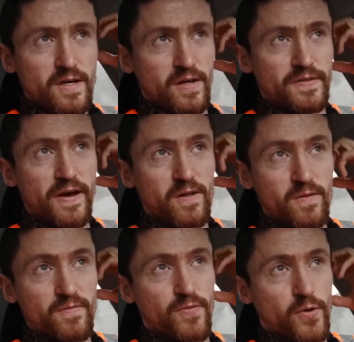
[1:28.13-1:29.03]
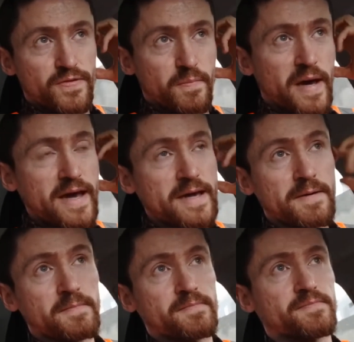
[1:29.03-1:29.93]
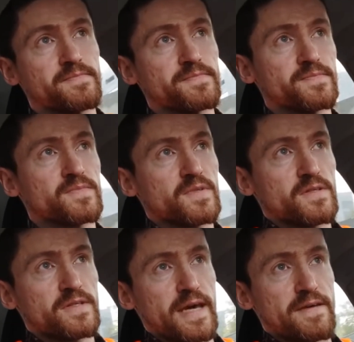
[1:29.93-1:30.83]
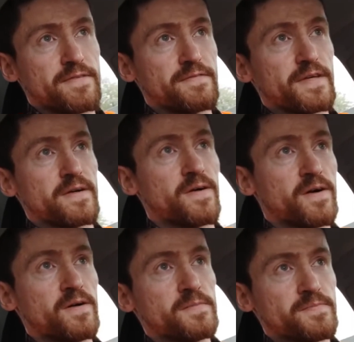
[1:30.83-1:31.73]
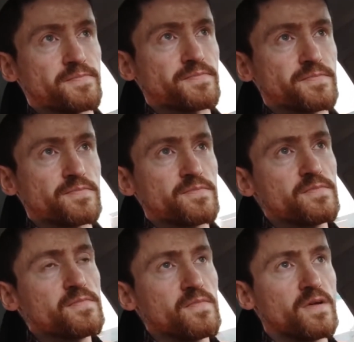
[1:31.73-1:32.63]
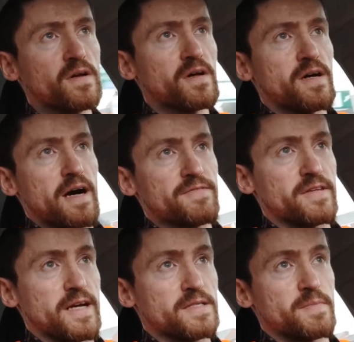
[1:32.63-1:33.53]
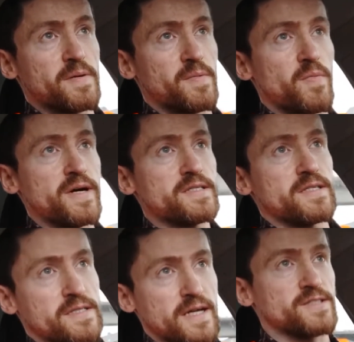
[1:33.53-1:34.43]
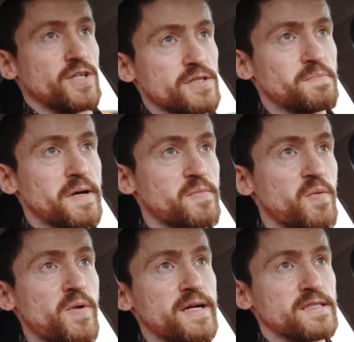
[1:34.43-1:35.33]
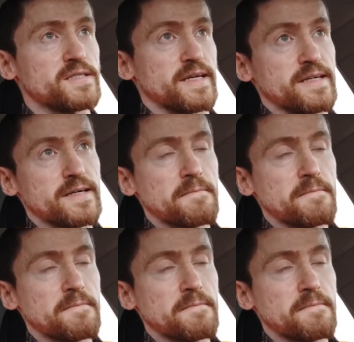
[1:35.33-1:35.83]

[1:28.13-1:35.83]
until 4th of May, $10.50 an hour. After that it's minimum wage, and it's not just minimum wage. It's like,